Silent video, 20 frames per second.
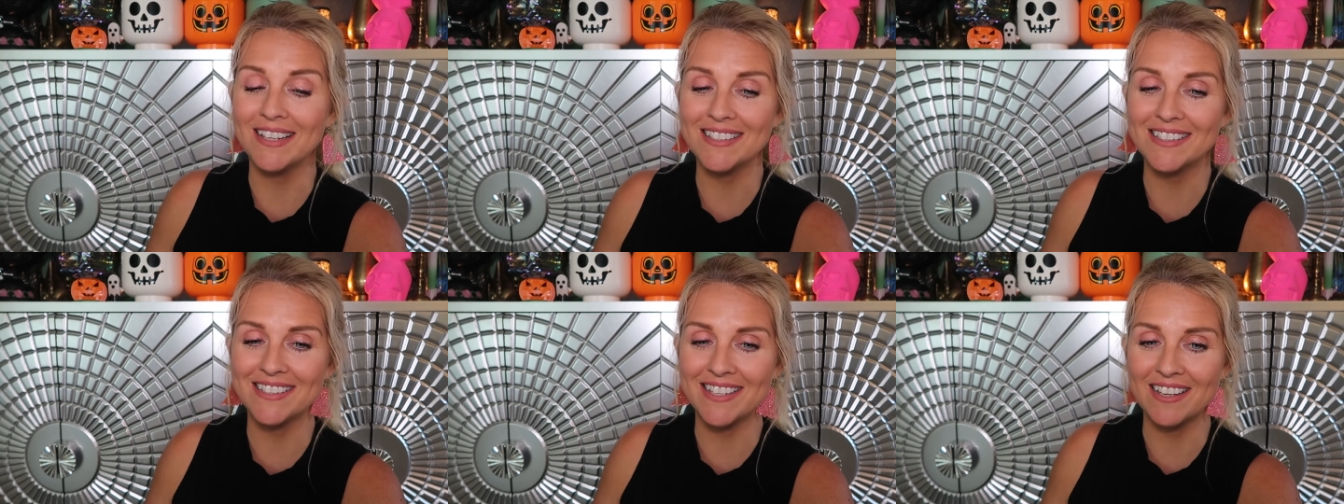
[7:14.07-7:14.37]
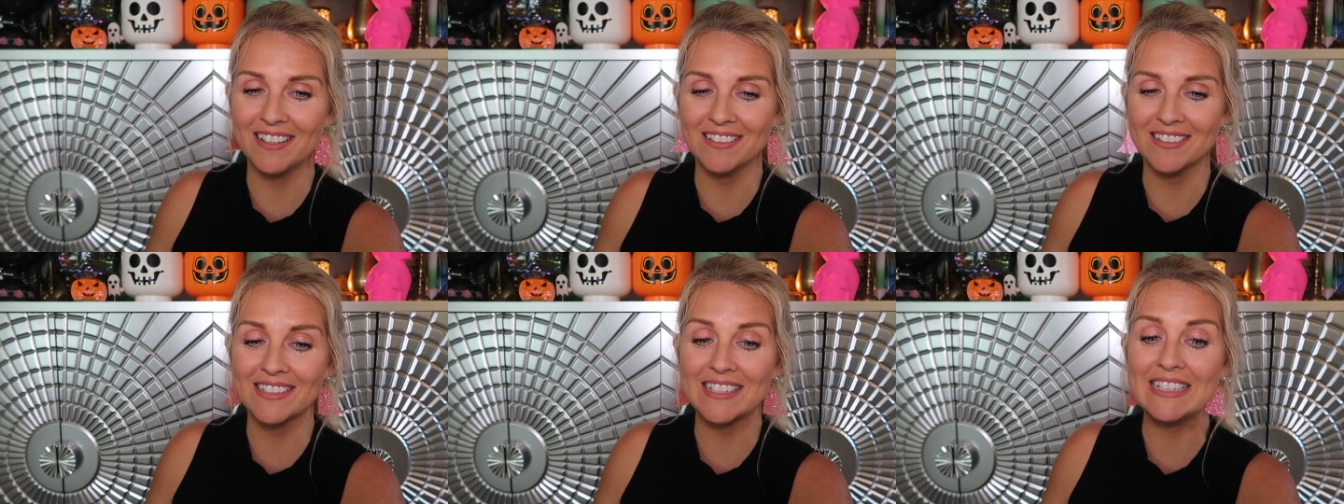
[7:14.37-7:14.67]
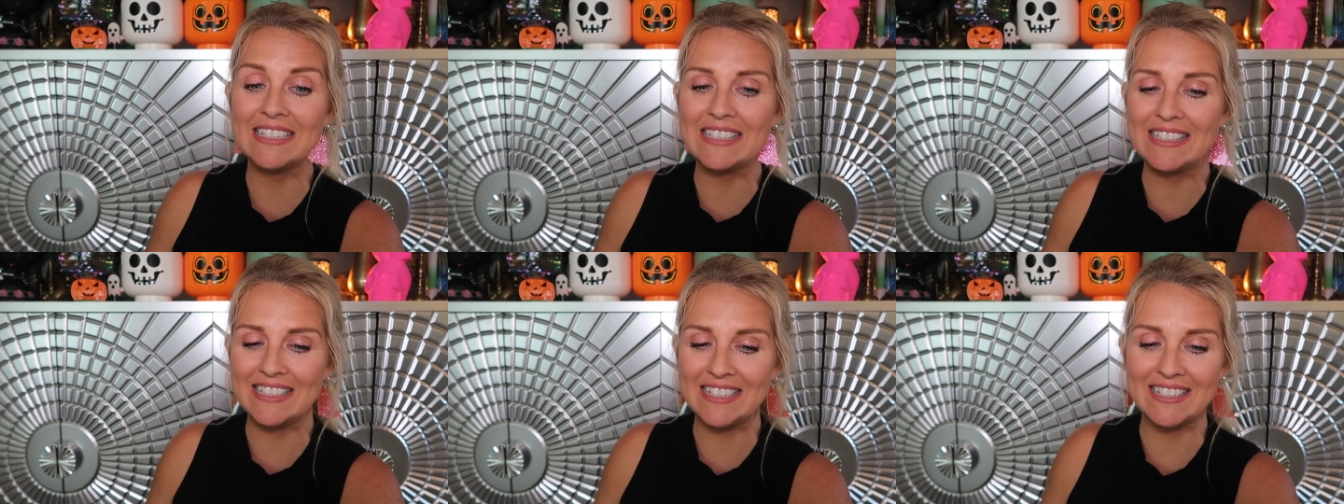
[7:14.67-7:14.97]
that sells
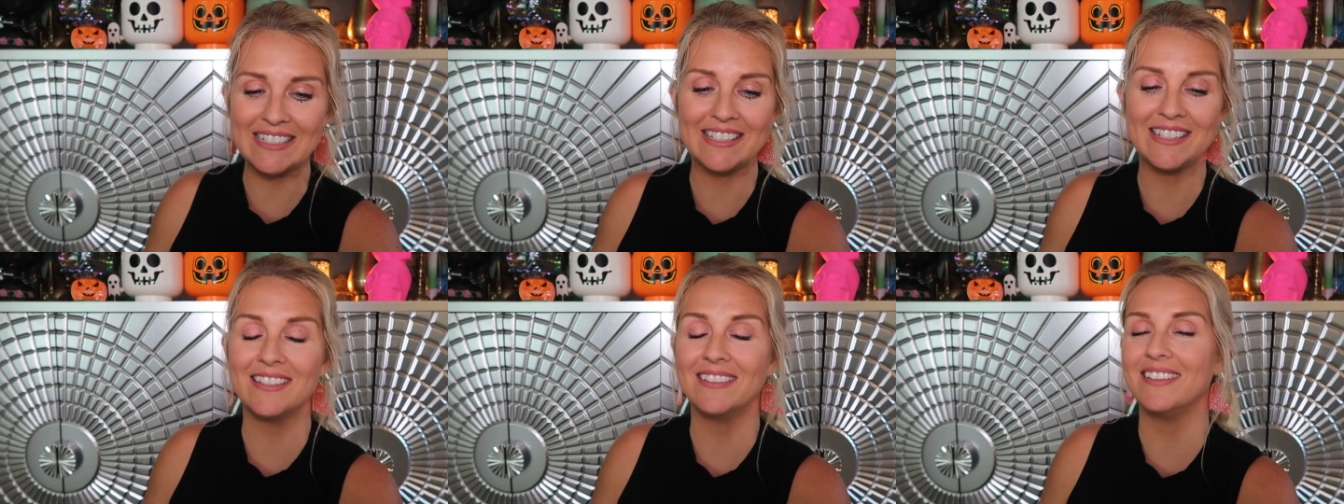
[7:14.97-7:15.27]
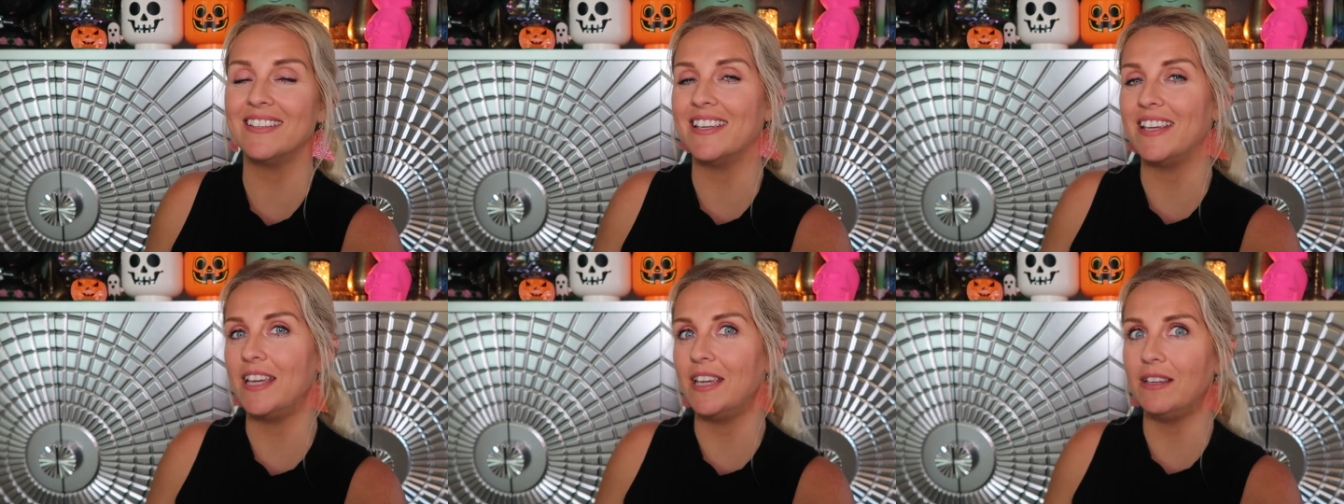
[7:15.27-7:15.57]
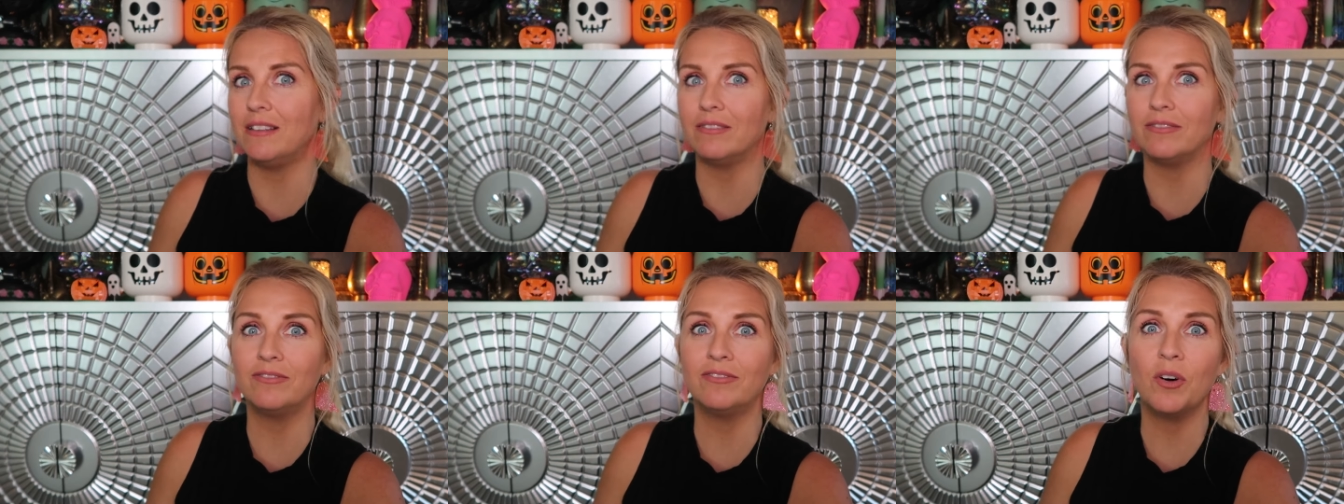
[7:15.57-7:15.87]

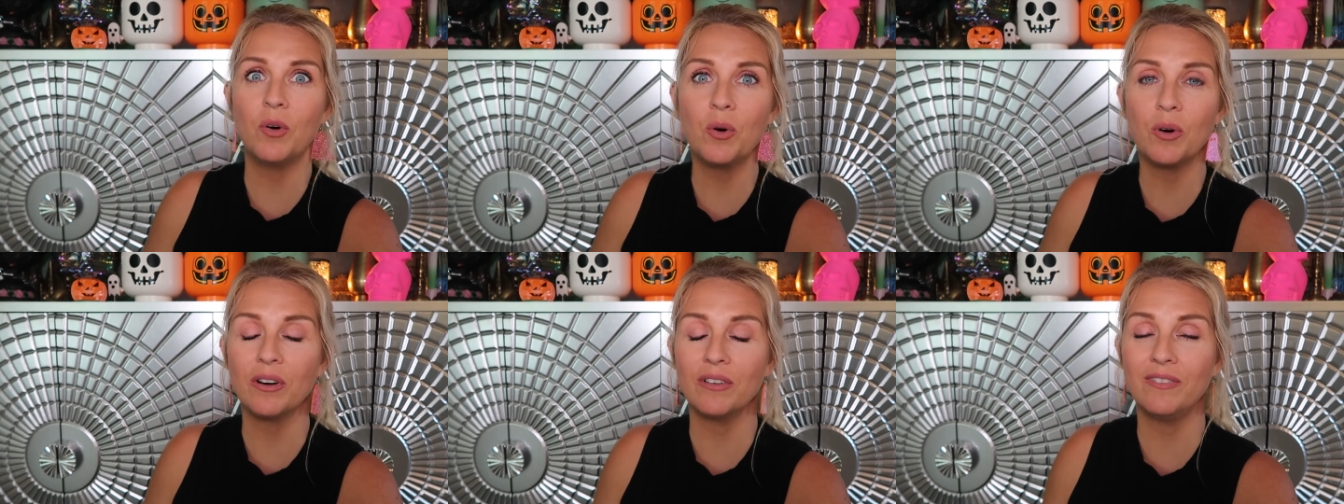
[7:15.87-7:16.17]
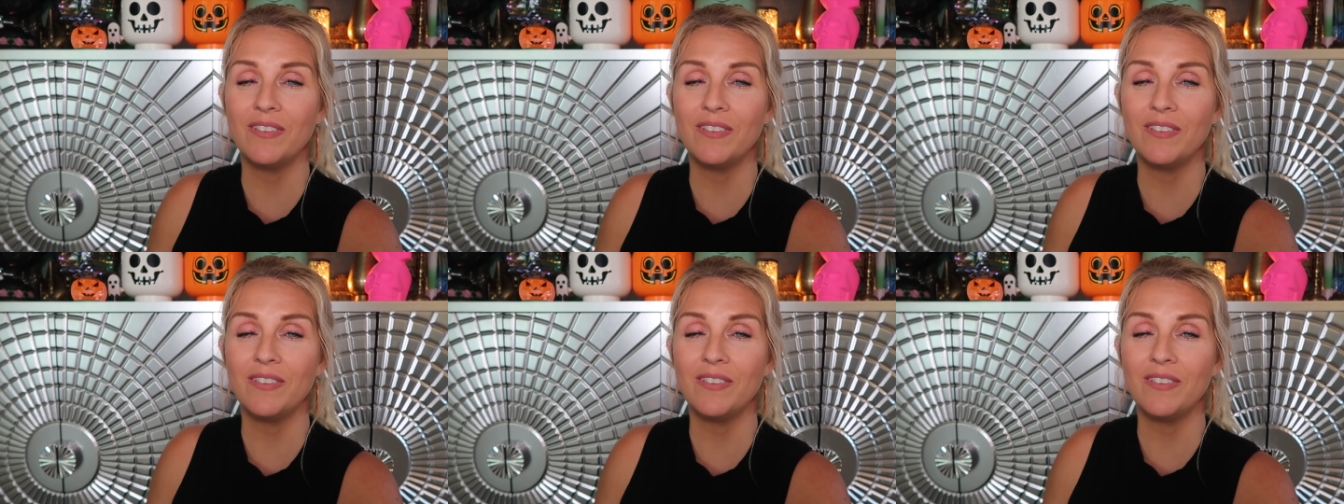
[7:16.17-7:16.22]
consistently four,